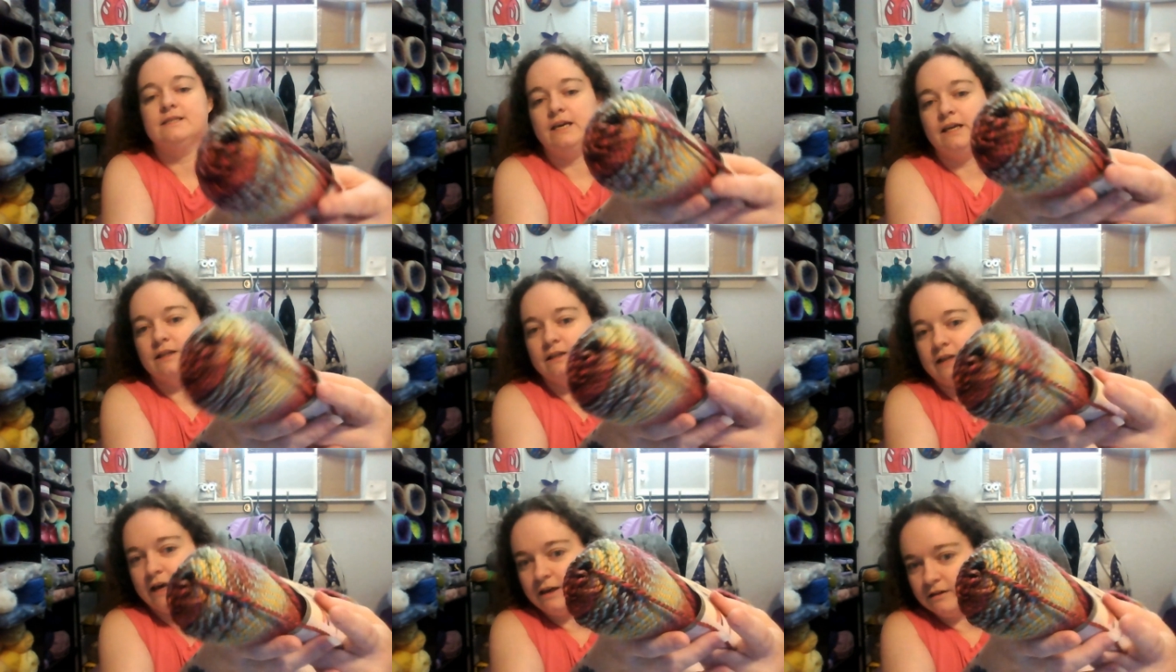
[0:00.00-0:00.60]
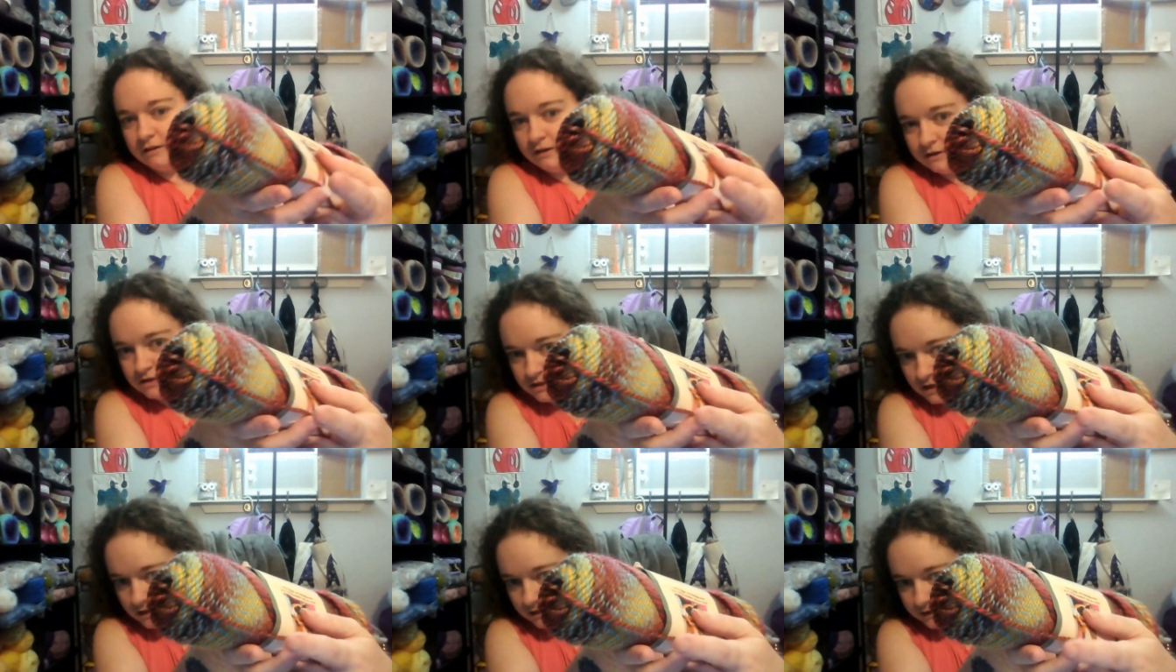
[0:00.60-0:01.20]
like, there's
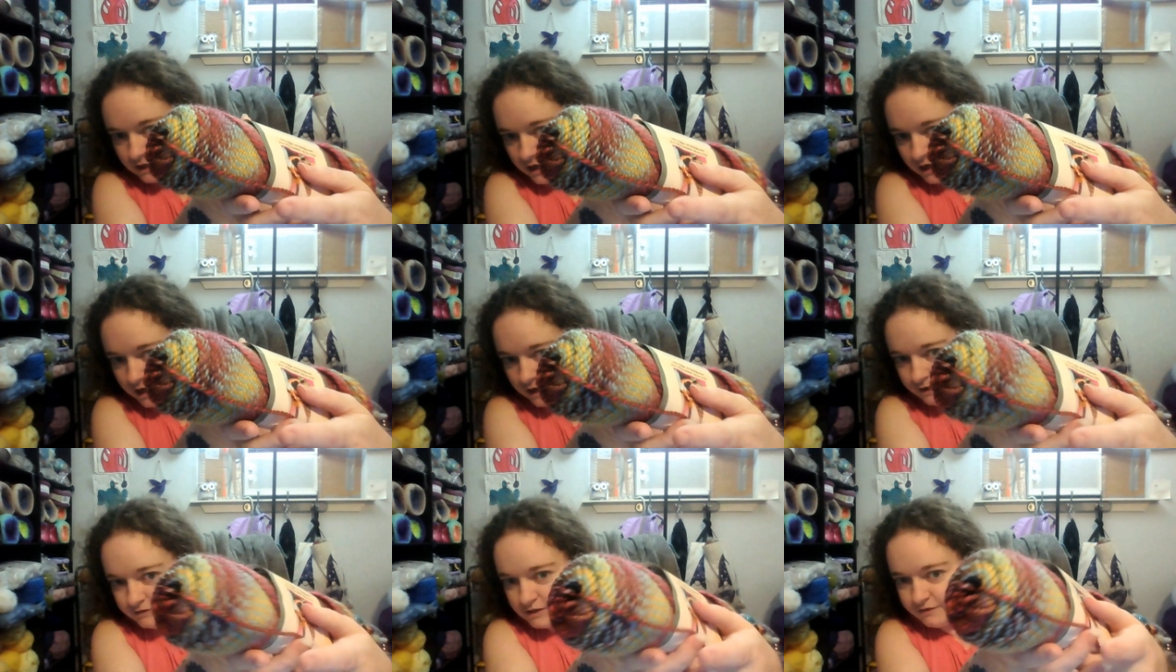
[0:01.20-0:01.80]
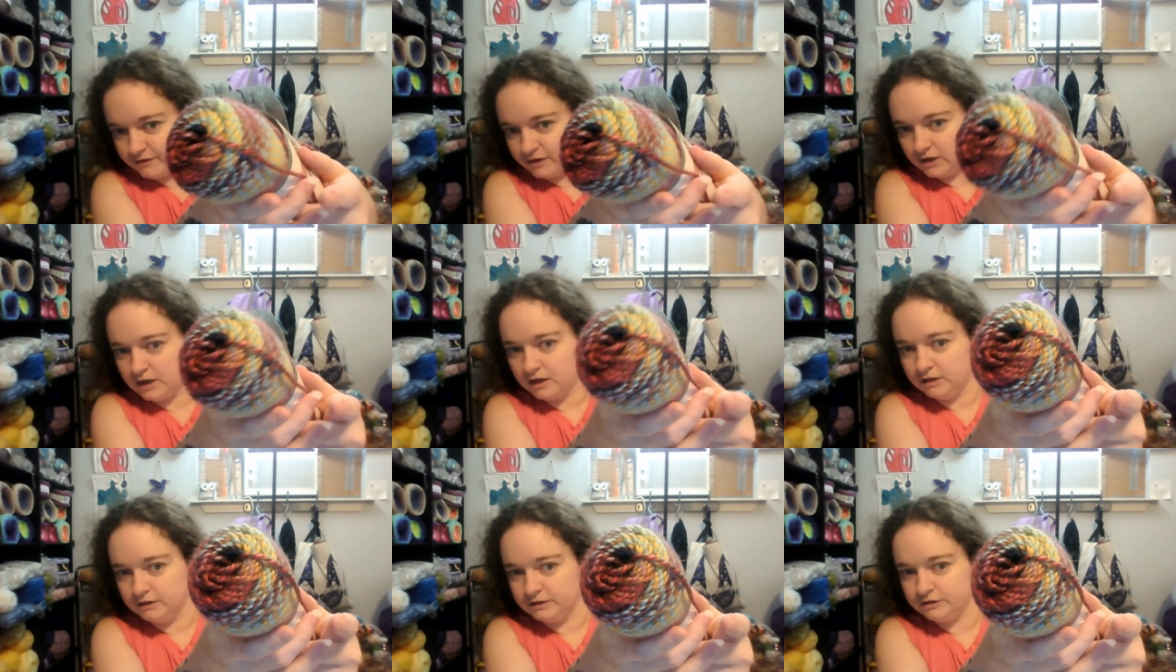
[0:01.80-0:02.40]
a lot of different
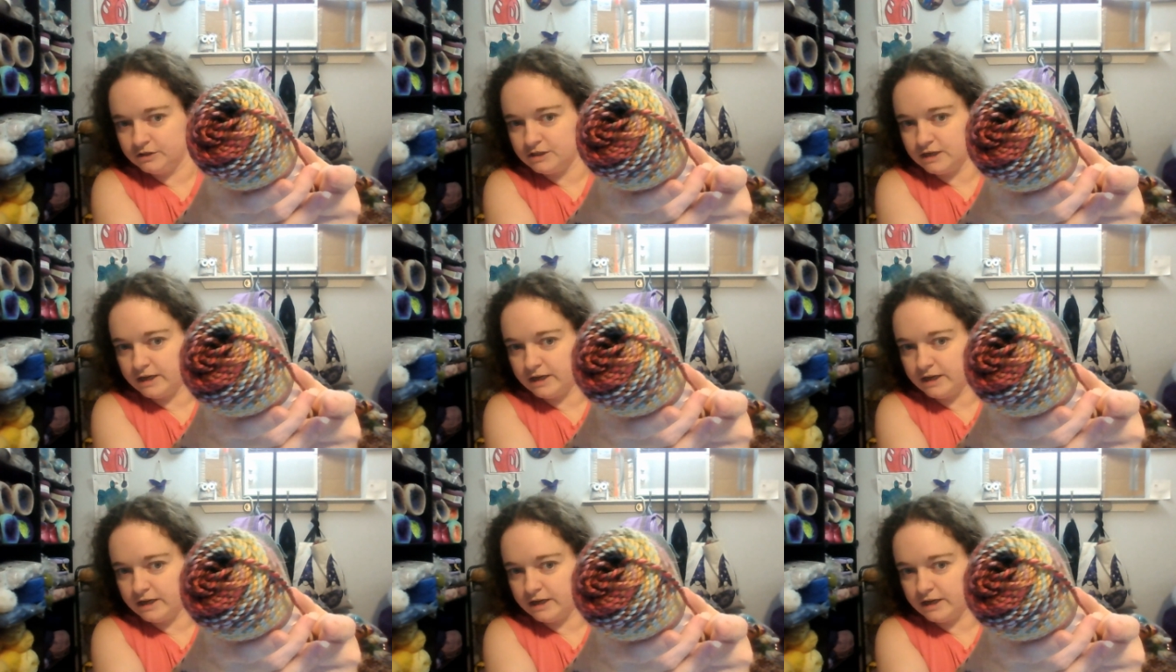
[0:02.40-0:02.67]
colors in